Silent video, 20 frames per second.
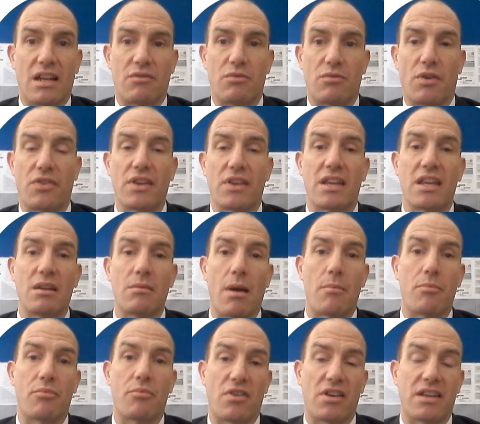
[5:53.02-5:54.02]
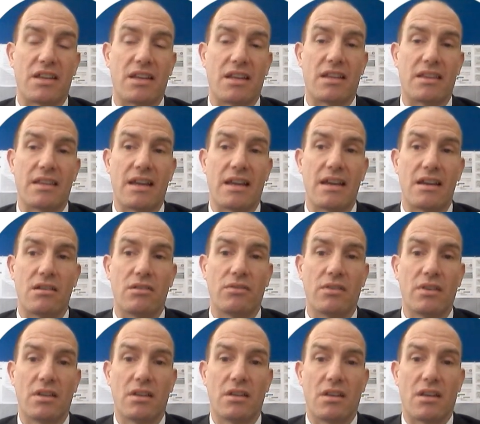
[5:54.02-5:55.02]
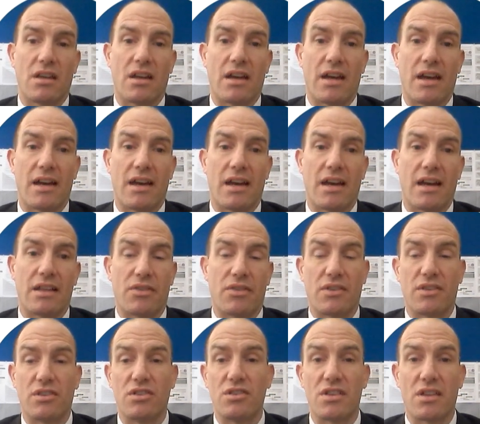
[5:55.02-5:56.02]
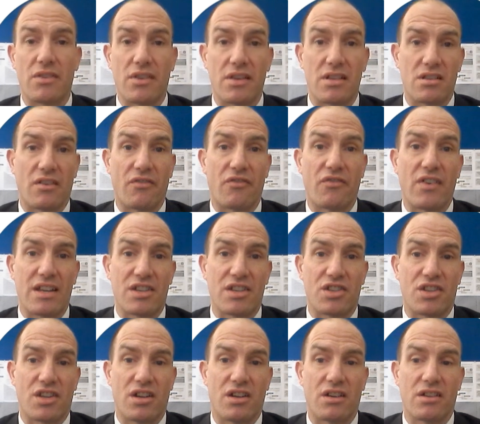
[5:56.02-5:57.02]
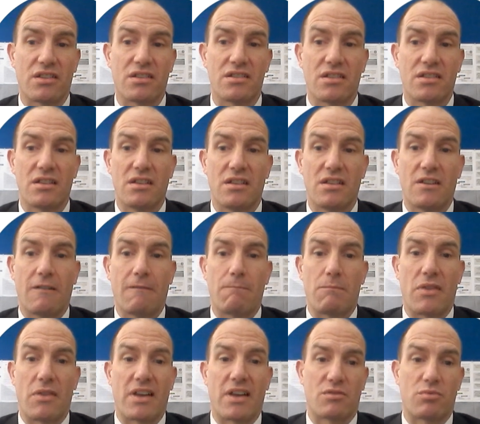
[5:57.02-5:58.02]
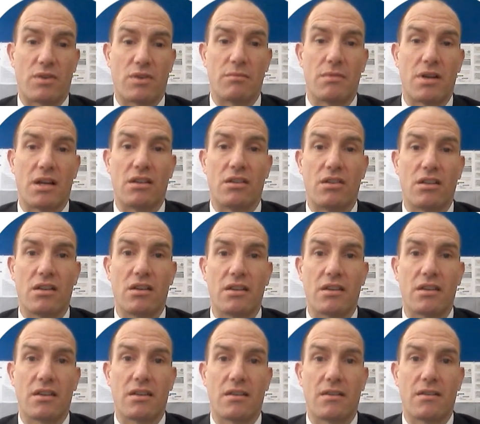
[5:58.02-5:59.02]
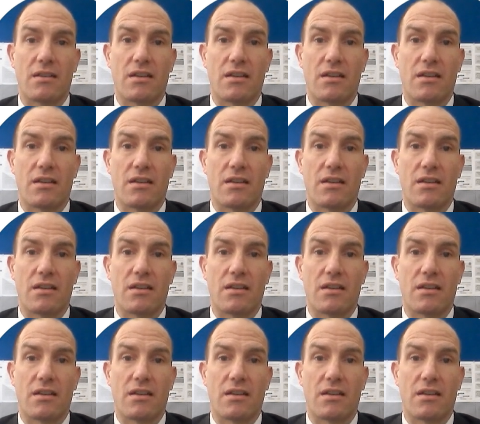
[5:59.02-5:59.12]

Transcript: And if we're thinking about breaking it down and using things like flashcards, then that's what it might look like.